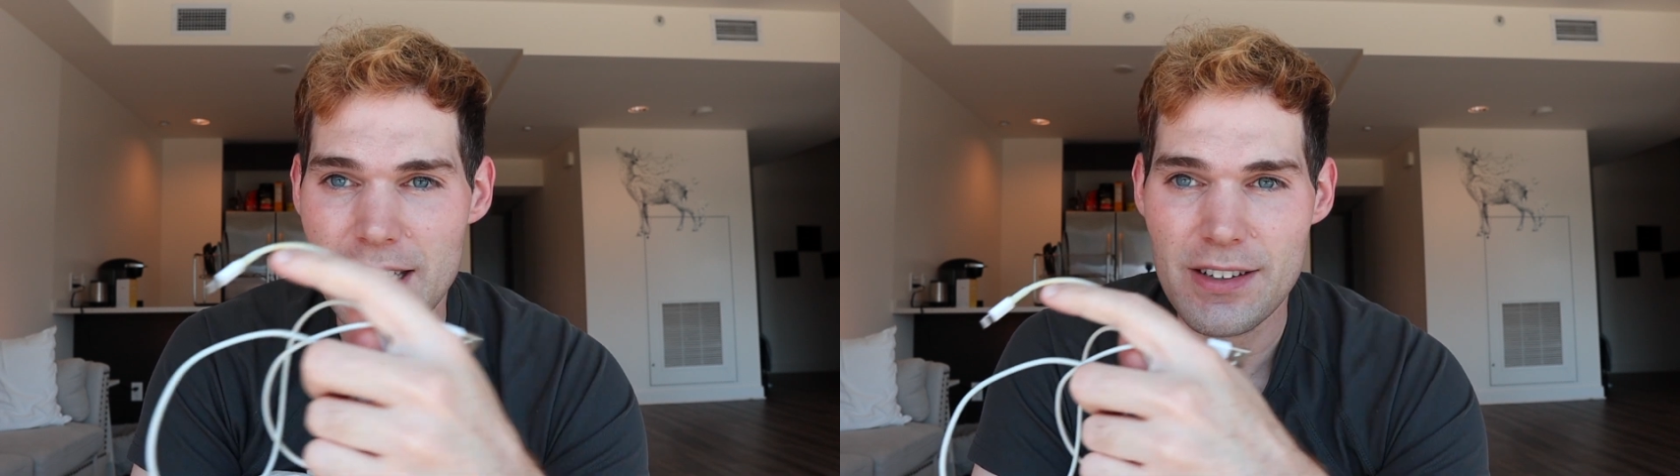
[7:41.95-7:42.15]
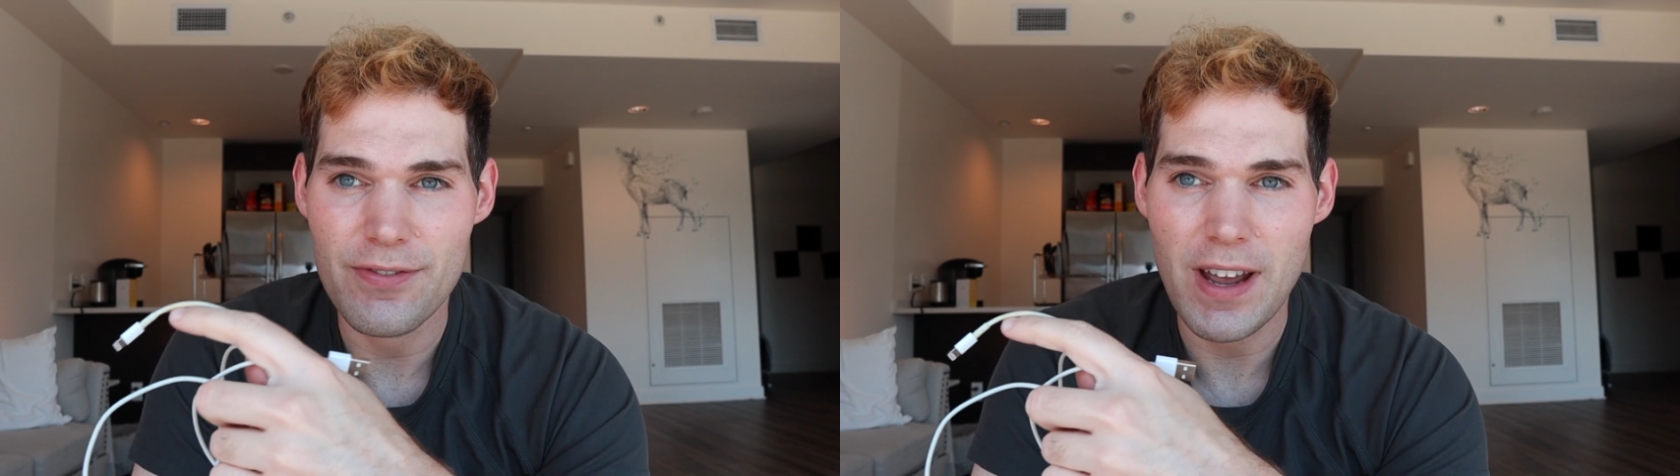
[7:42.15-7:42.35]

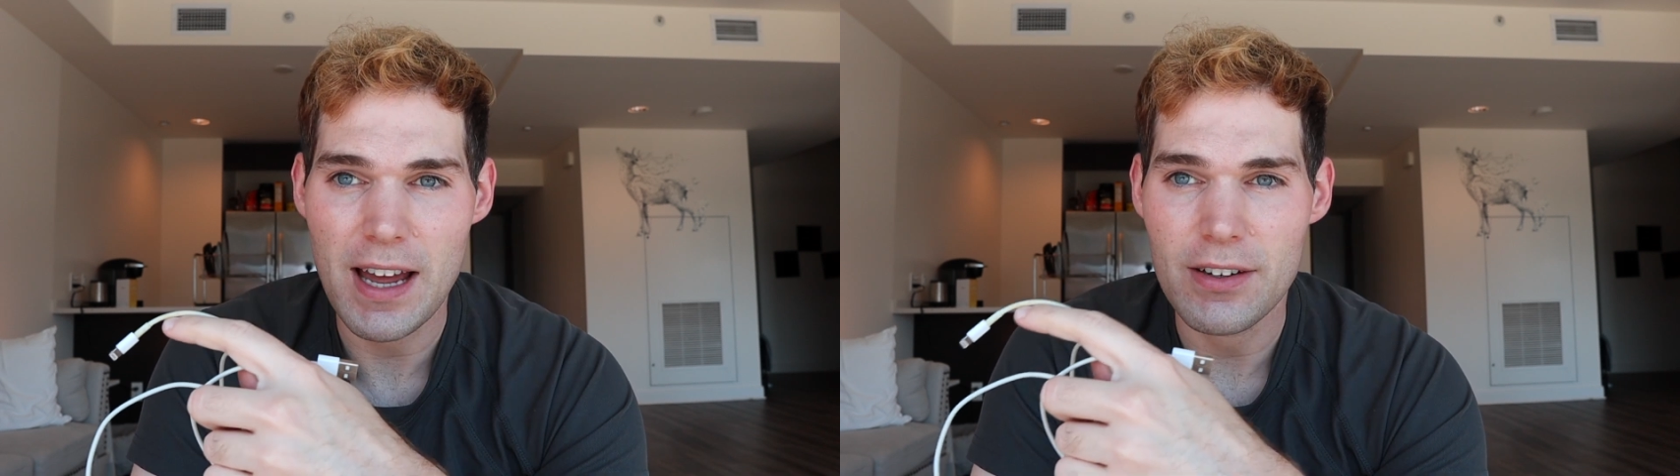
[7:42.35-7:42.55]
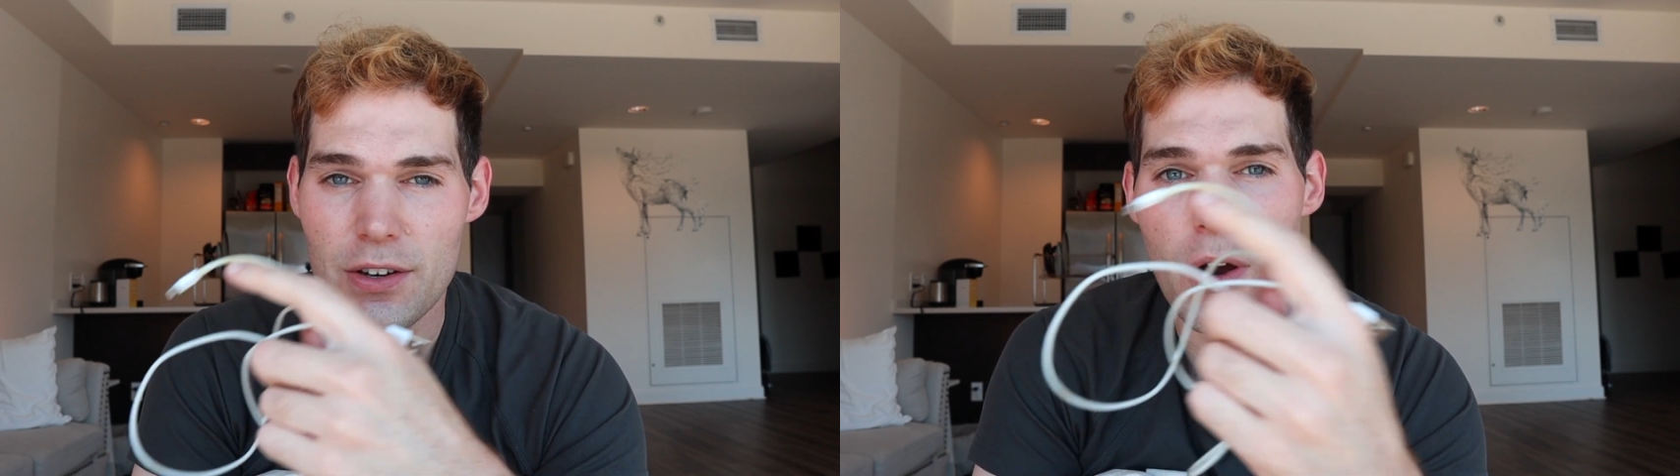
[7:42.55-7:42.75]
and you've
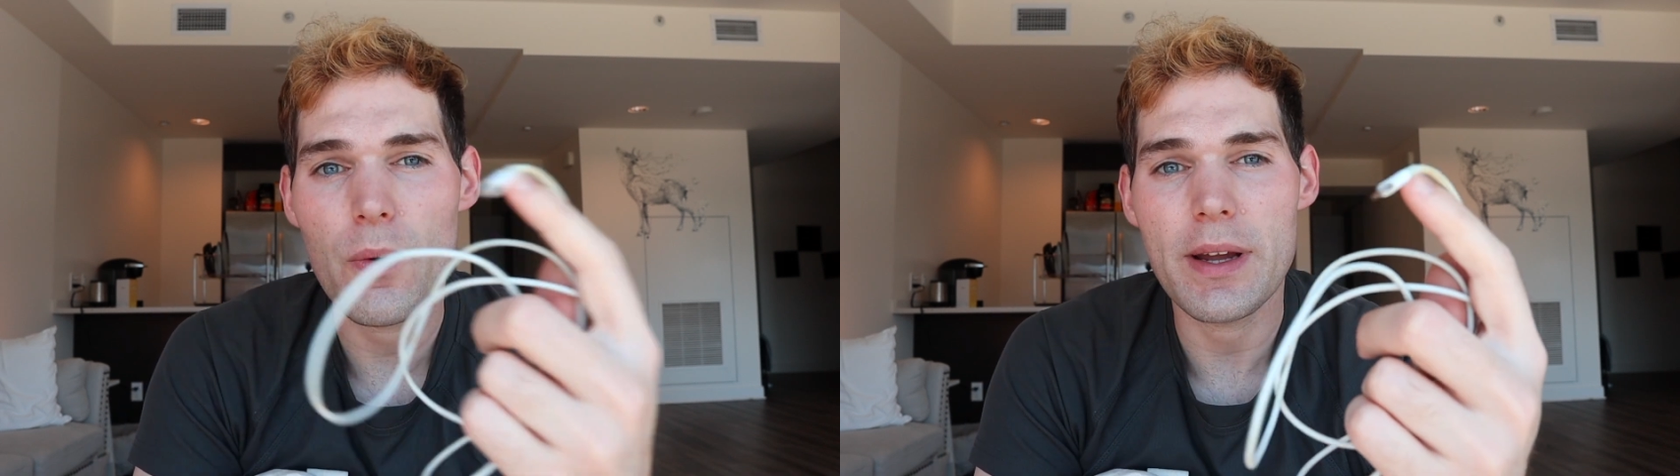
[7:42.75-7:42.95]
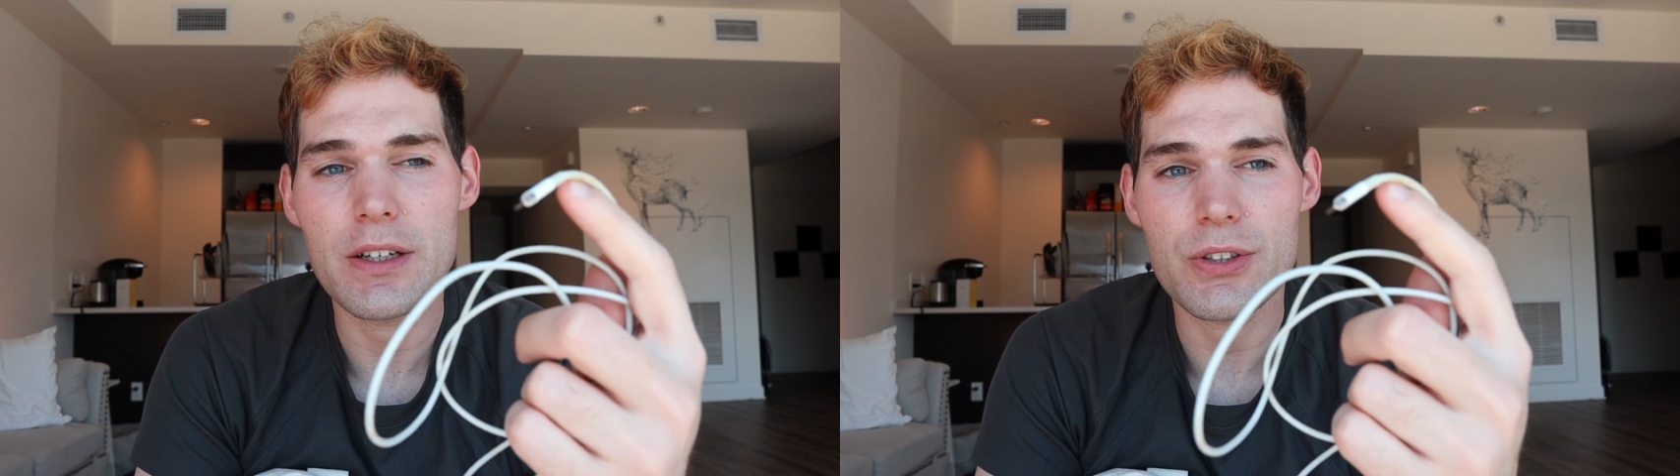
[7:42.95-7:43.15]
got no
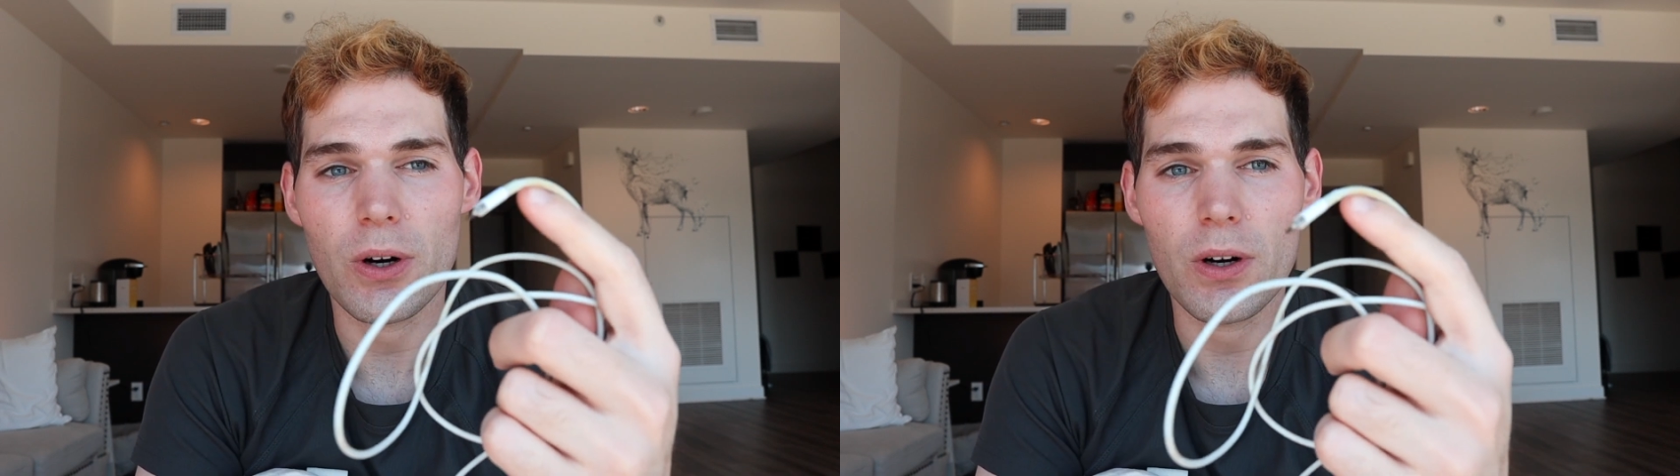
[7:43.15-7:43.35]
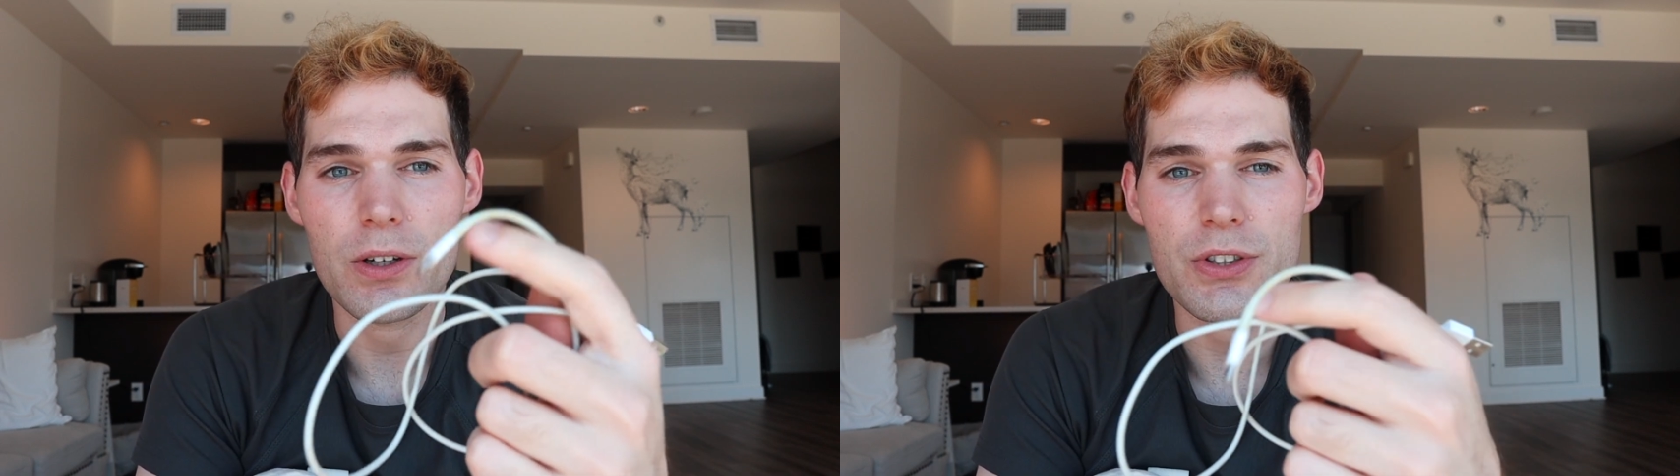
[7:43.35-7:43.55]
way to
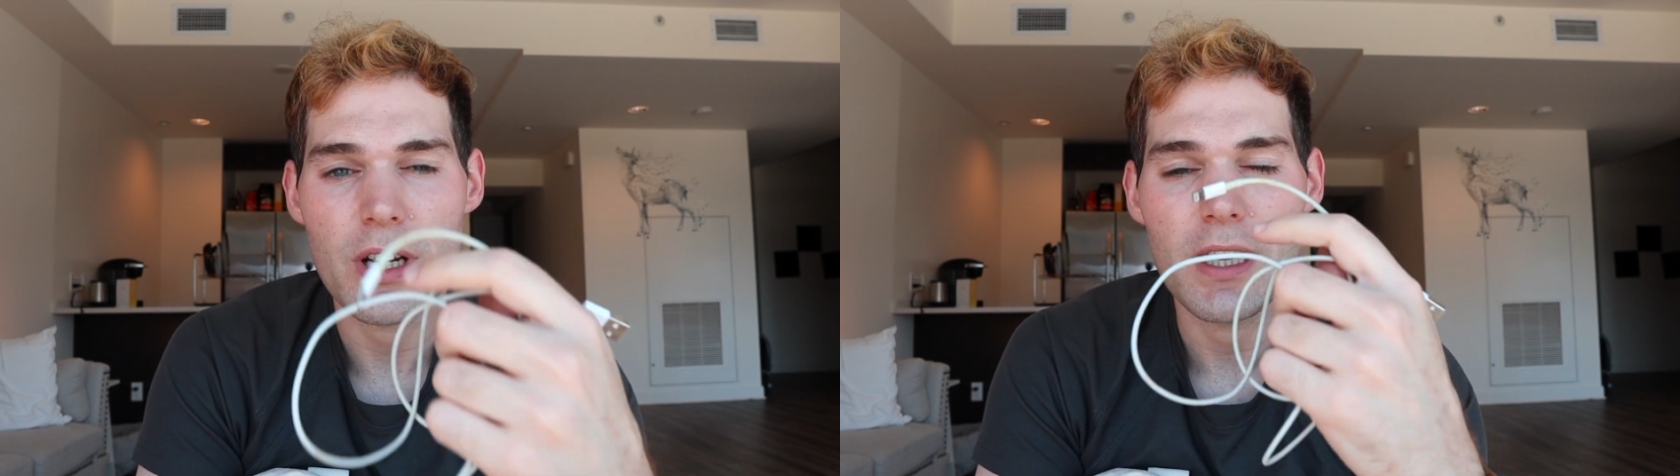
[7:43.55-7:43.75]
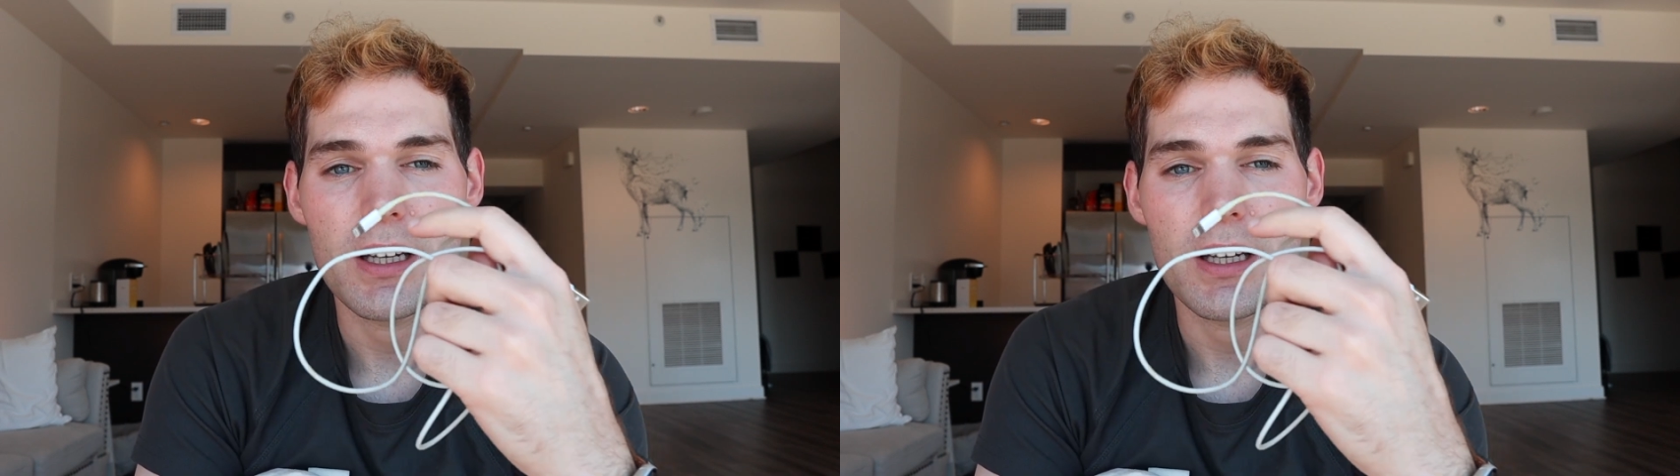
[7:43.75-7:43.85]
charge.